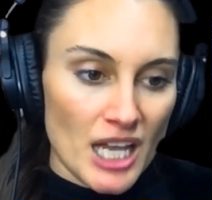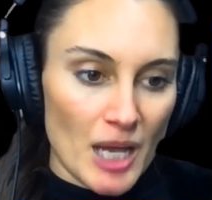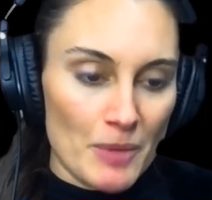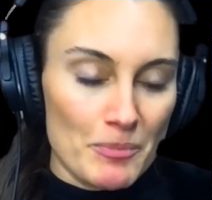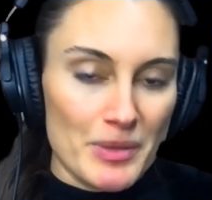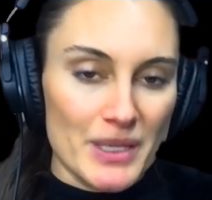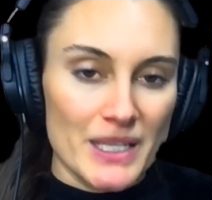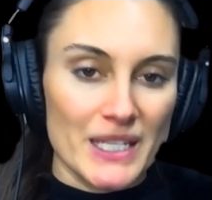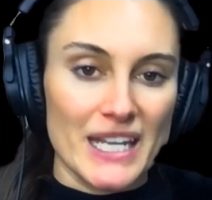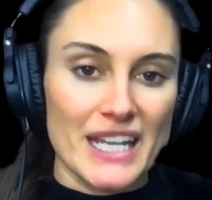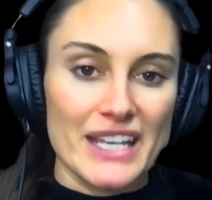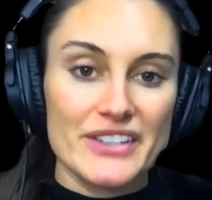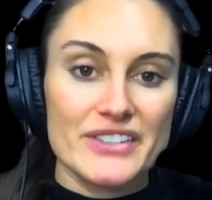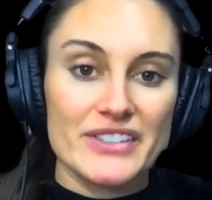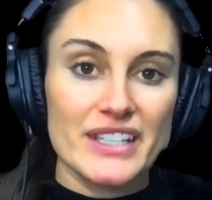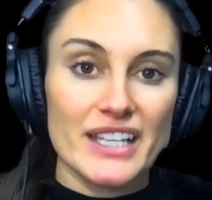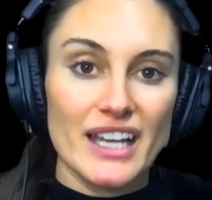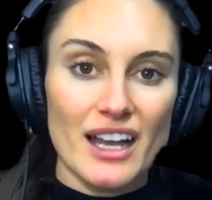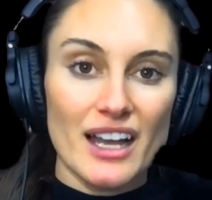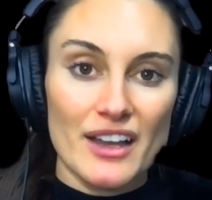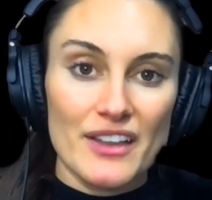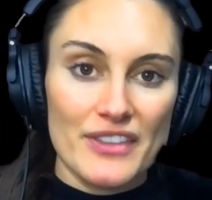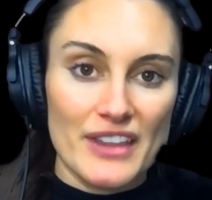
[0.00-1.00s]
bit
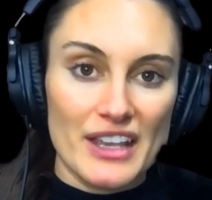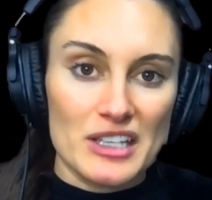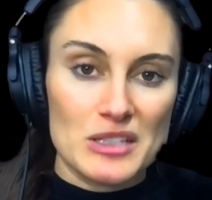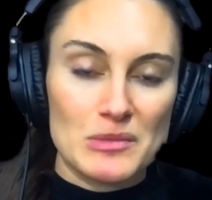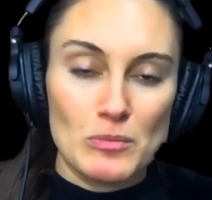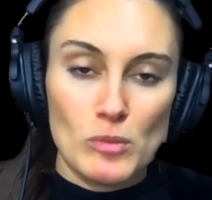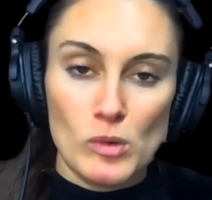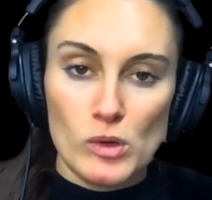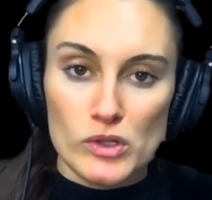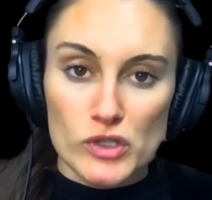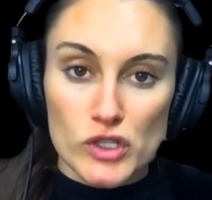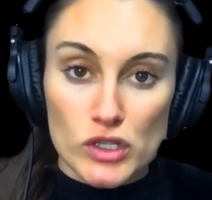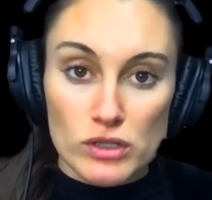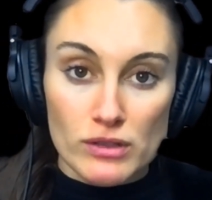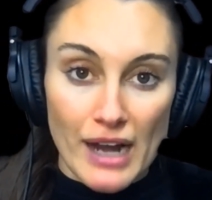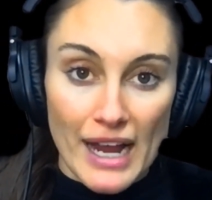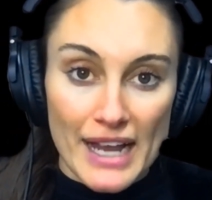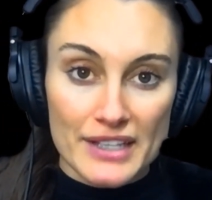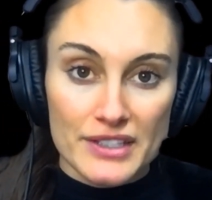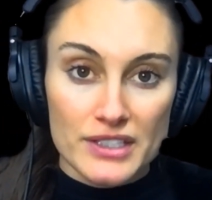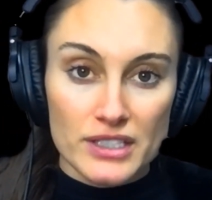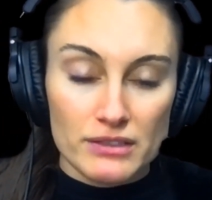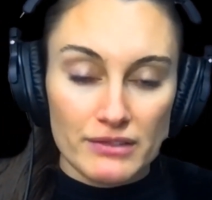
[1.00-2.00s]
easier and there's more
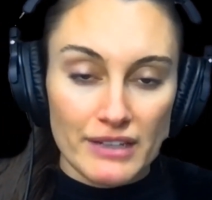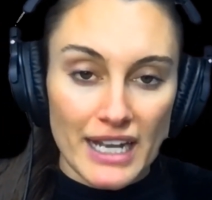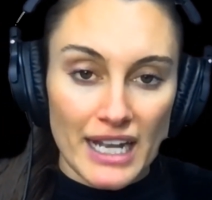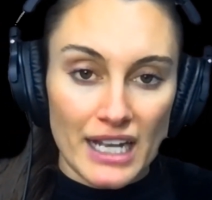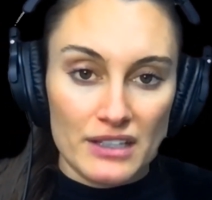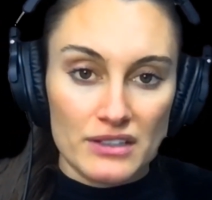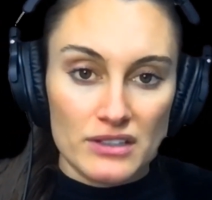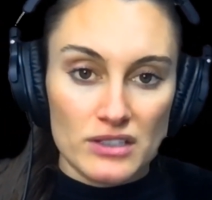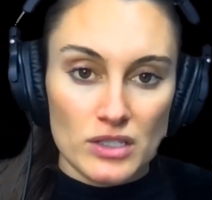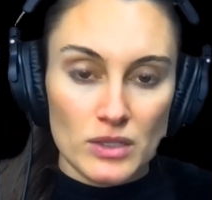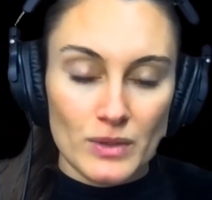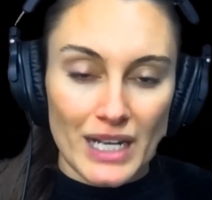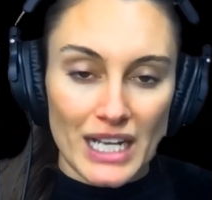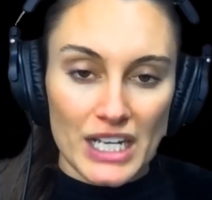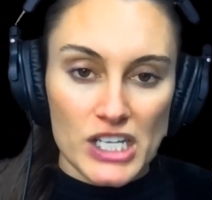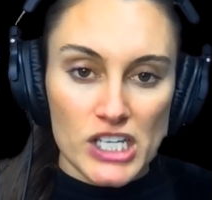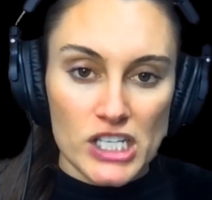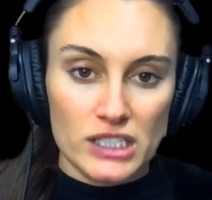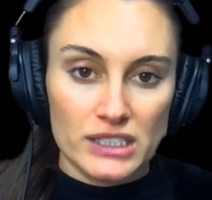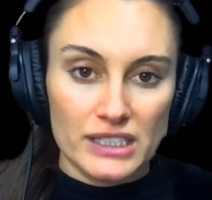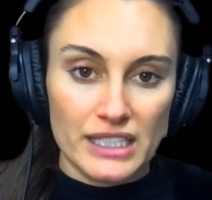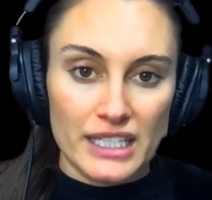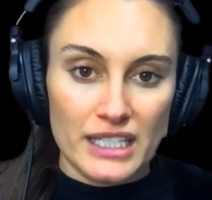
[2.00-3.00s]
trades around to
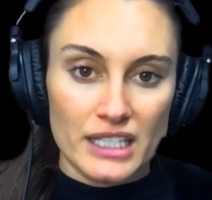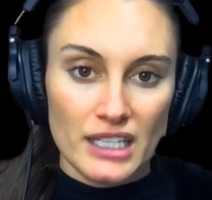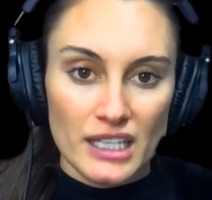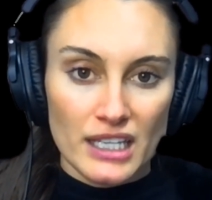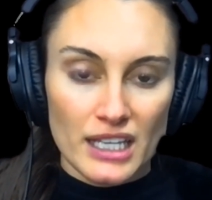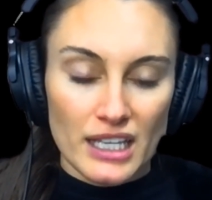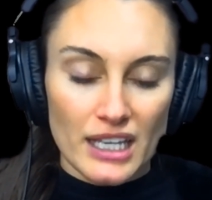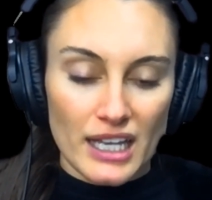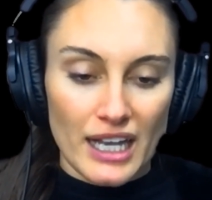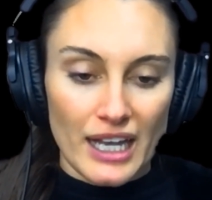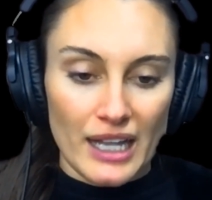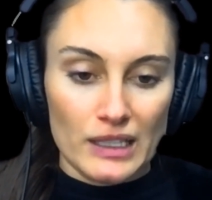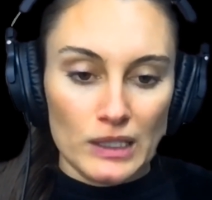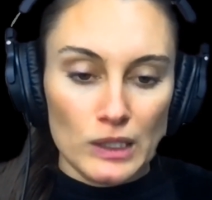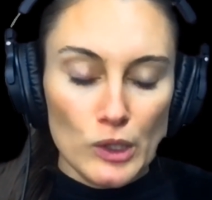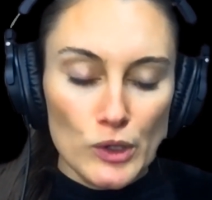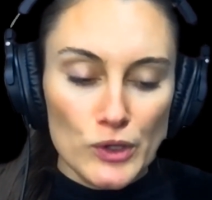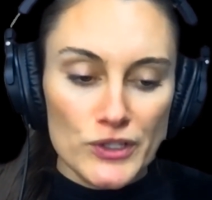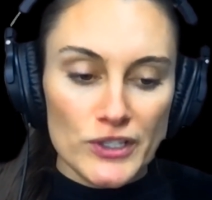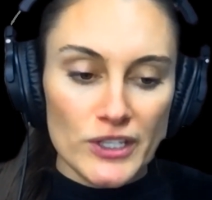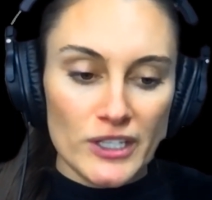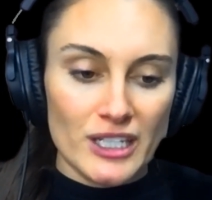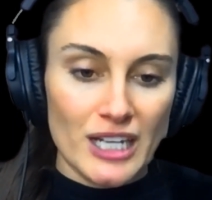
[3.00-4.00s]
actually
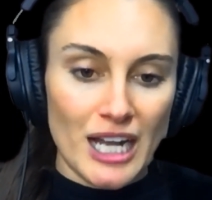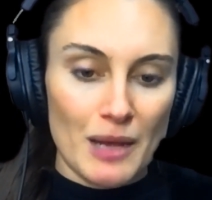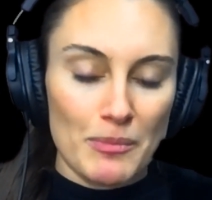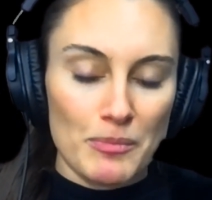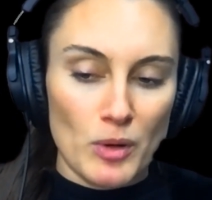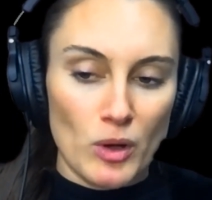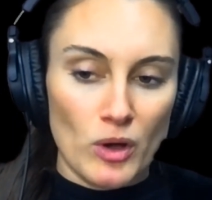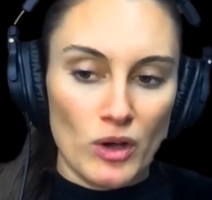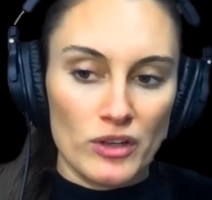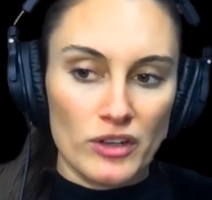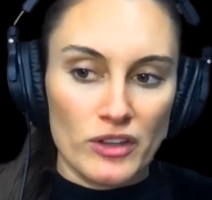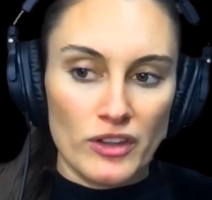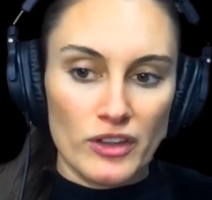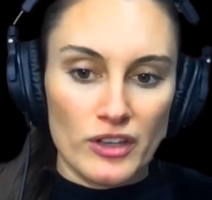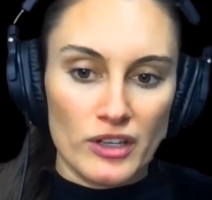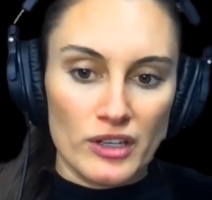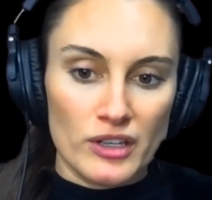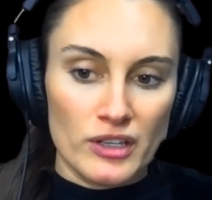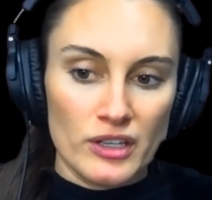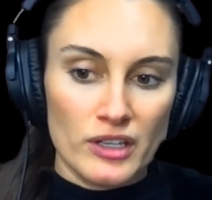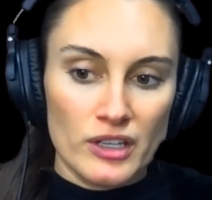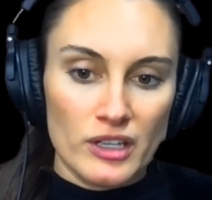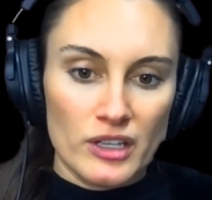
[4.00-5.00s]
loosen up on
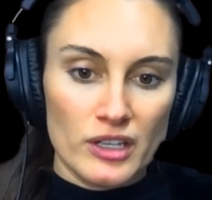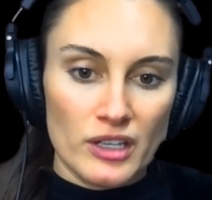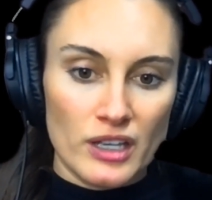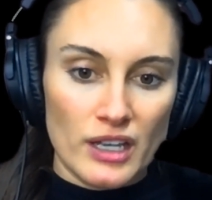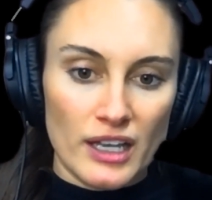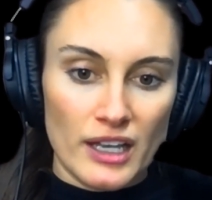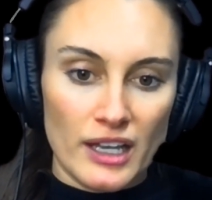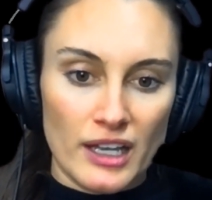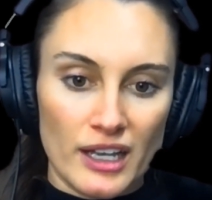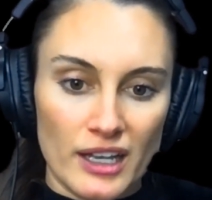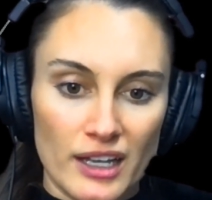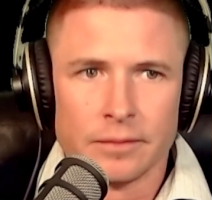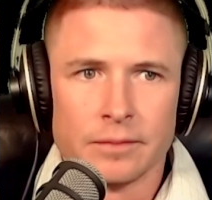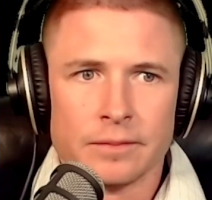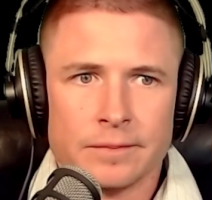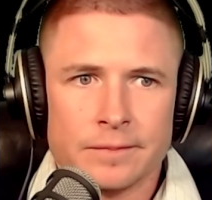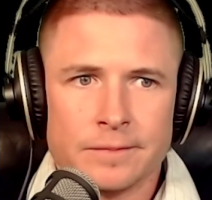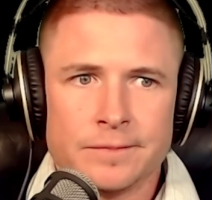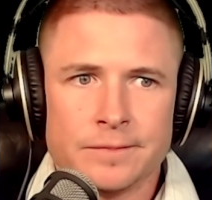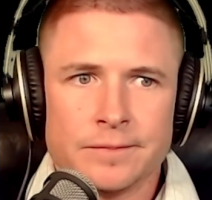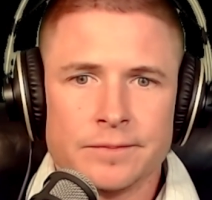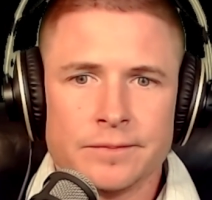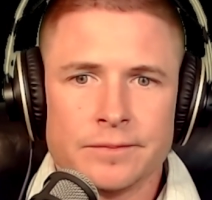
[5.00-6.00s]
the
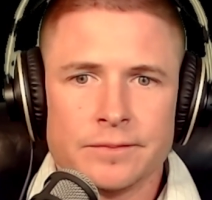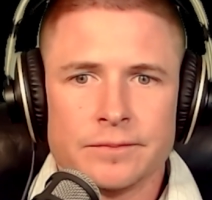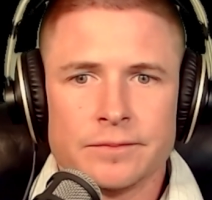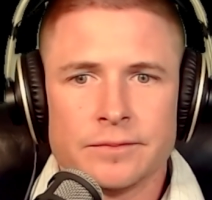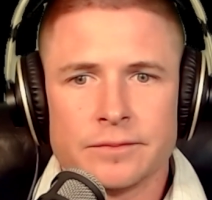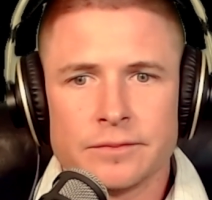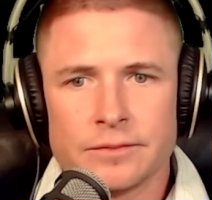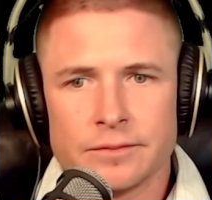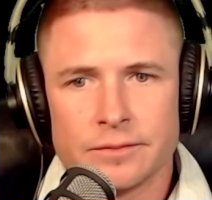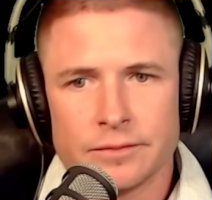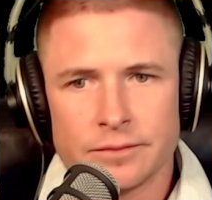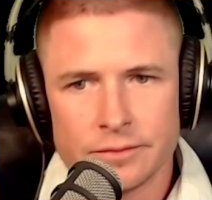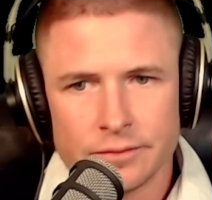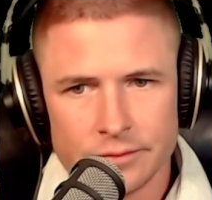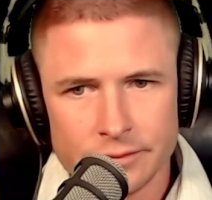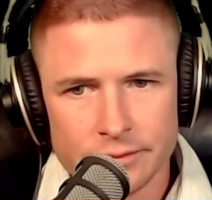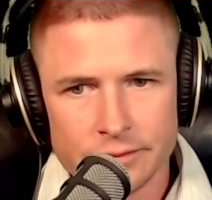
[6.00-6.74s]
labour shortage?